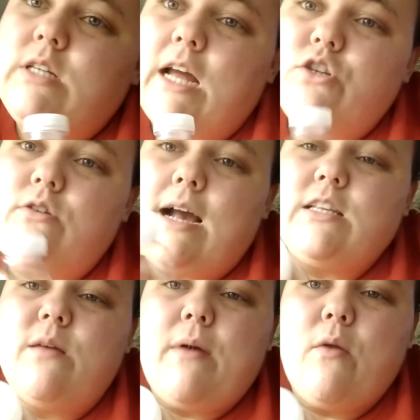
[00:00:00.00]
catch you guys
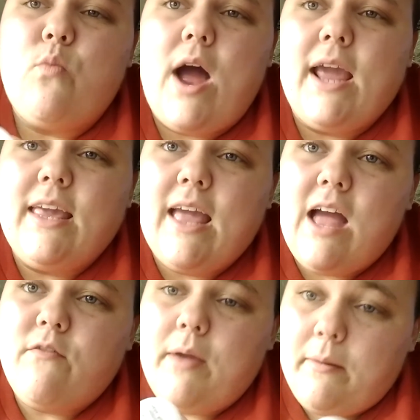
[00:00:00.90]
up on why I can't
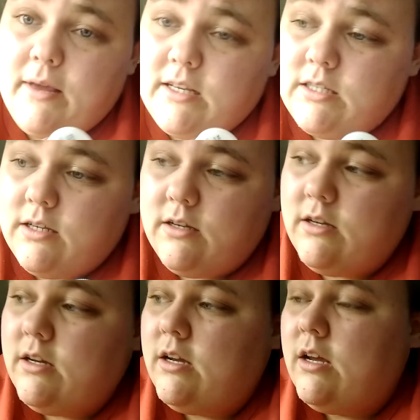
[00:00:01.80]
have babies
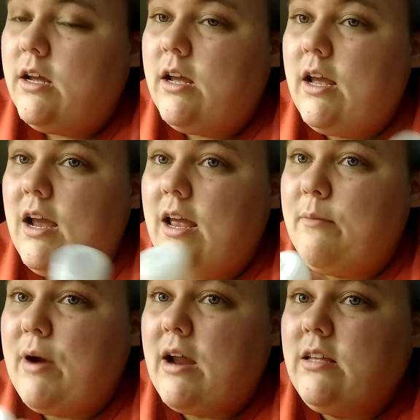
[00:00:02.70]
in
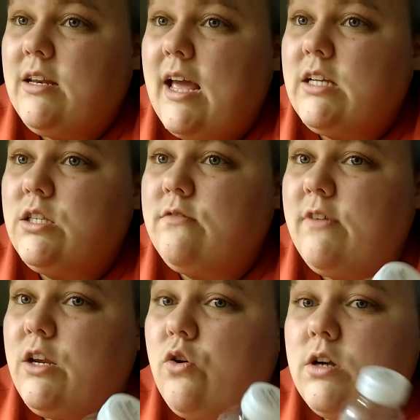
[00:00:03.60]
probably the next
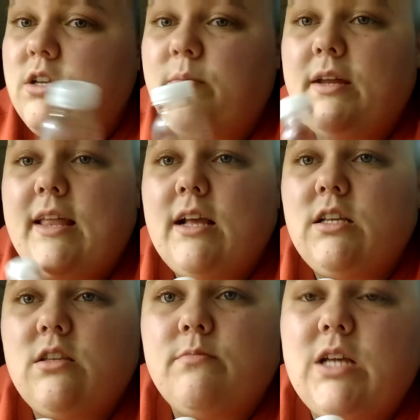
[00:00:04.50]
video or something like that
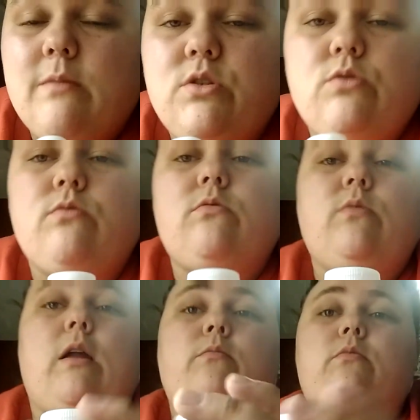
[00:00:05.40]
sometime soon
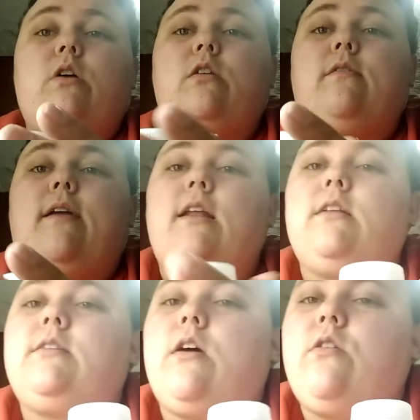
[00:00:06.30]
when I'm getting ready to
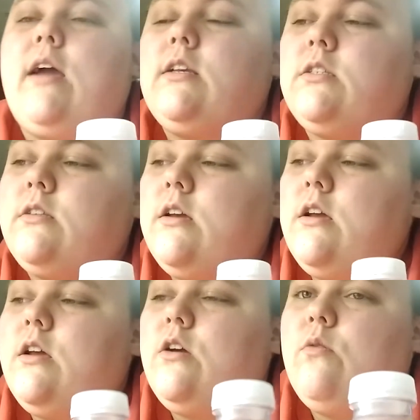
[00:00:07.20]
tell you guys,
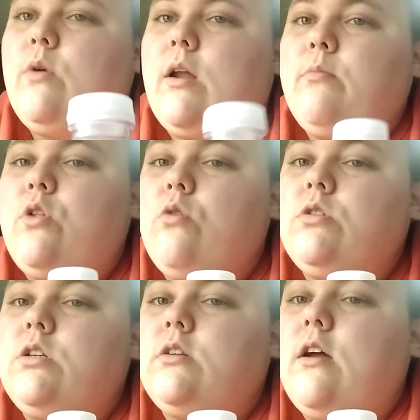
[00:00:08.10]
when I'm
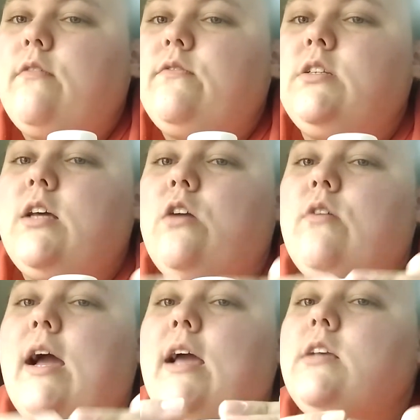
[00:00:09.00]
close enough to tell
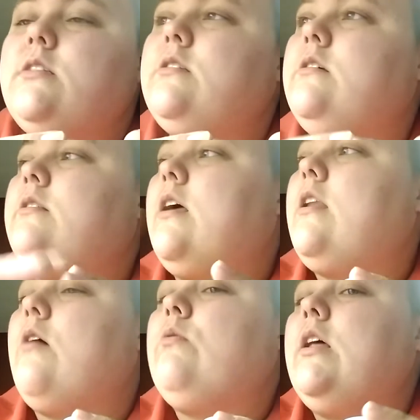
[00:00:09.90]
you guys, then
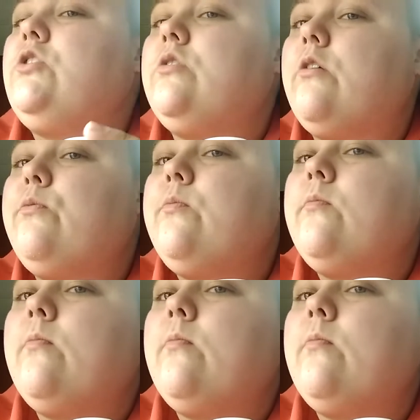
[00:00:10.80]
I will let you know.